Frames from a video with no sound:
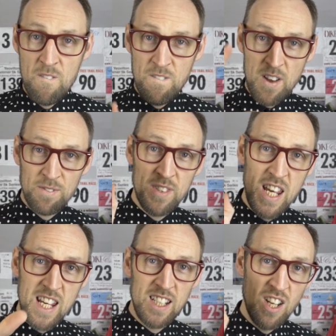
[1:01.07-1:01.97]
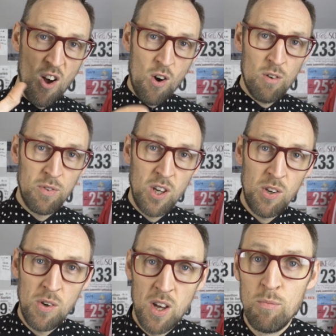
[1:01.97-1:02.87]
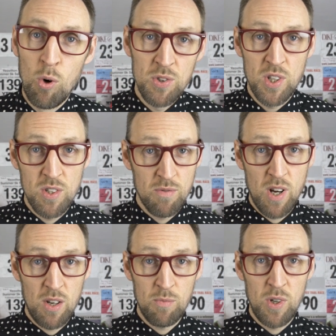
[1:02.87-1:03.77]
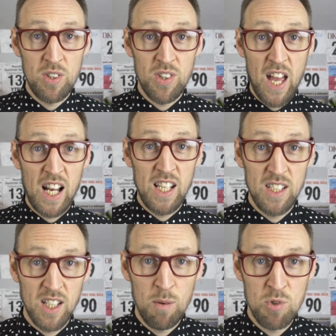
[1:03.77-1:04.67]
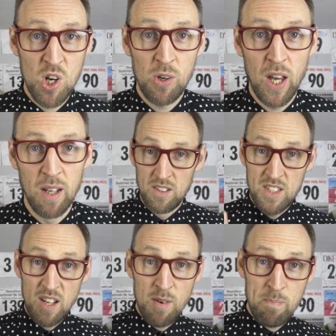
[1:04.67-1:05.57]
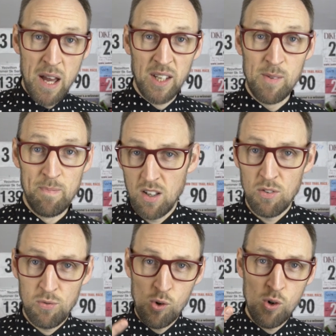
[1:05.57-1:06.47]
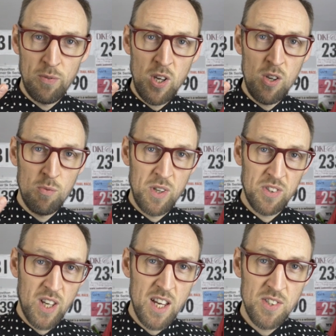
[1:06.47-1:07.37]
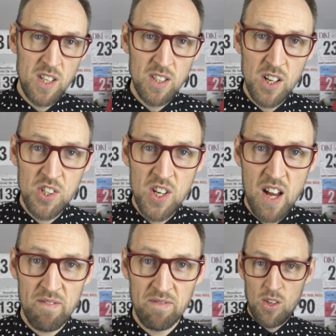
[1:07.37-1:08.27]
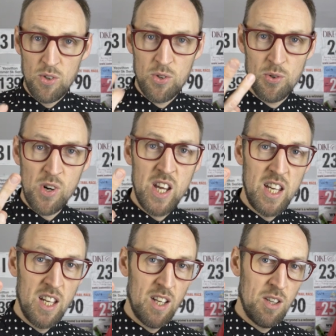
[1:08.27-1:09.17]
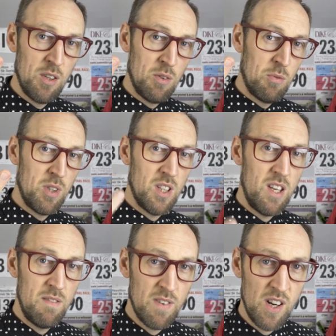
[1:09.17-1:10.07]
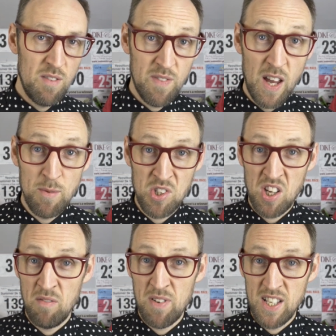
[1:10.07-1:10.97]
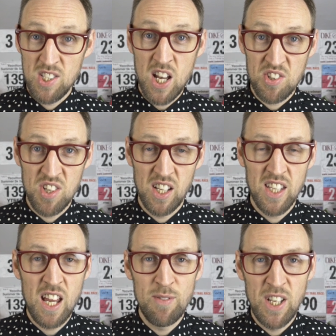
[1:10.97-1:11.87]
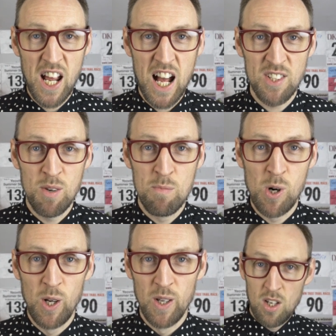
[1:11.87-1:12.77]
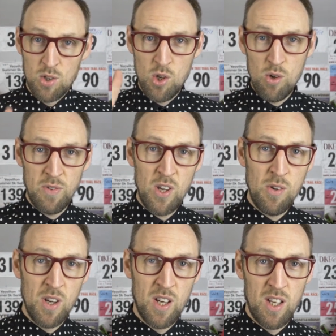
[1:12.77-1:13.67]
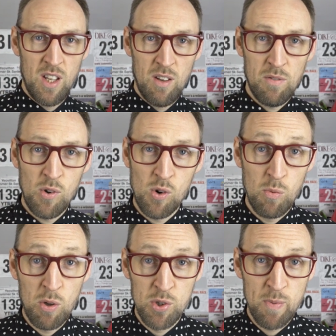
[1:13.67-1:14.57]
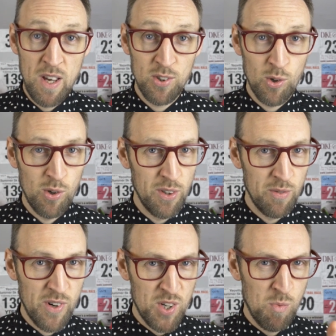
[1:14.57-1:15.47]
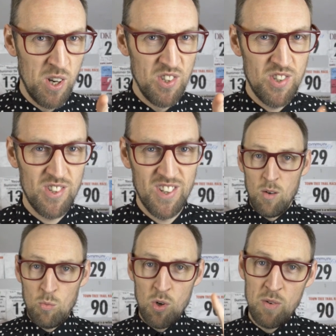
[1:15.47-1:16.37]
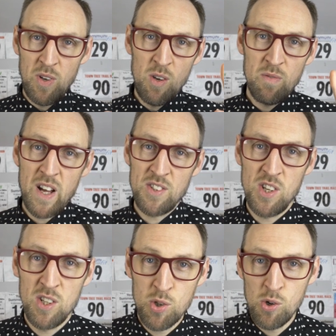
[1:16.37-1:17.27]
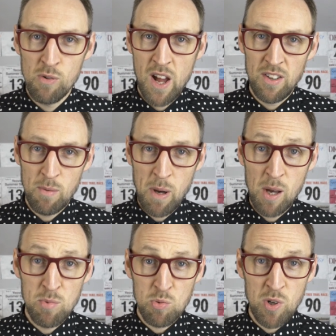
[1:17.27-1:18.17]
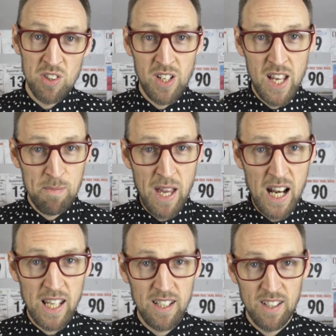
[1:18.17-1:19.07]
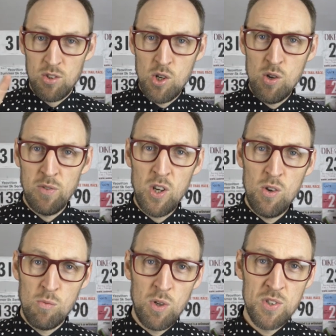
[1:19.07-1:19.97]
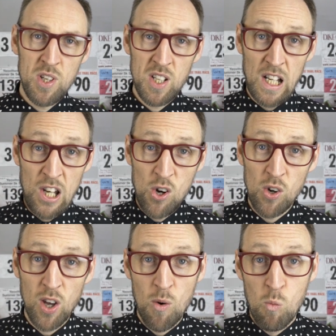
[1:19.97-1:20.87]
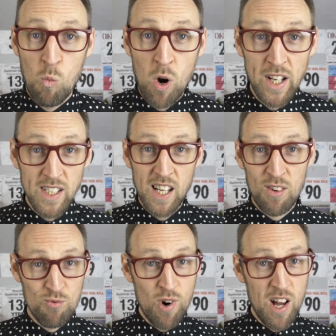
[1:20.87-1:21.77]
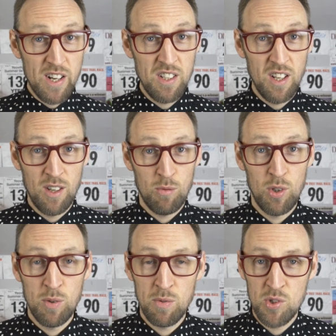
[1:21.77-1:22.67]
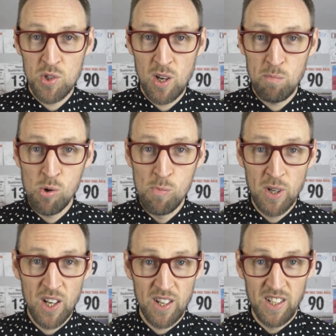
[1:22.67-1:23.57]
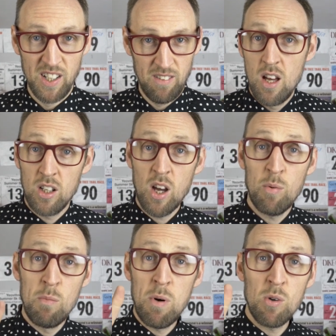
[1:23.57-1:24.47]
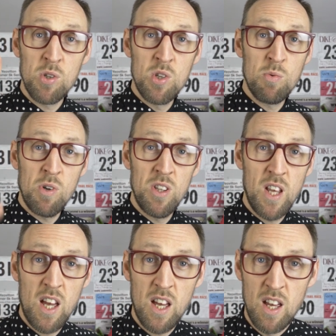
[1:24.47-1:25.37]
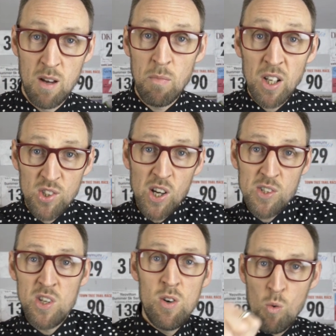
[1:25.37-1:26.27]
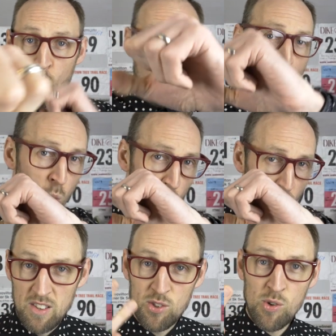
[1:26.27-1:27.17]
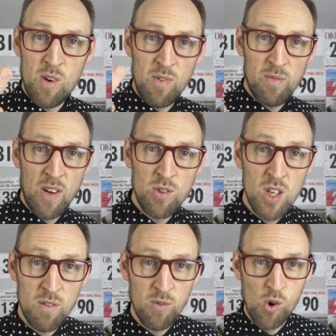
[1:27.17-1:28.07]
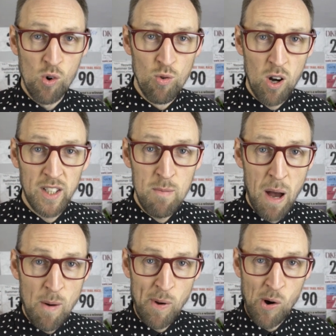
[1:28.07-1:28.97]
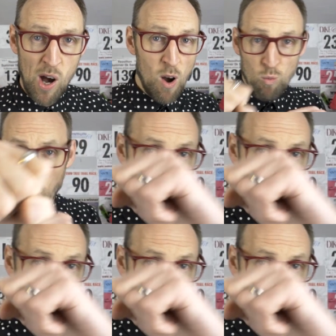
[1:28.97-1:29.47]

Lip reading: 15 of you wanted to run with Eliud Kipchoge. David Beckham, four of you with Casey Neistat. Three with the very famous and fantastic David Attenborough. Two of you for Will Smith or The Fresh Prince. One of you fancied a tour around the pubs with Liam Gallagher. Two of you wanted a long and winding run with Sir Paul McCartney. A couple of boxers were in there. Mike Tyson. And three of you voted for Rocky Balboa.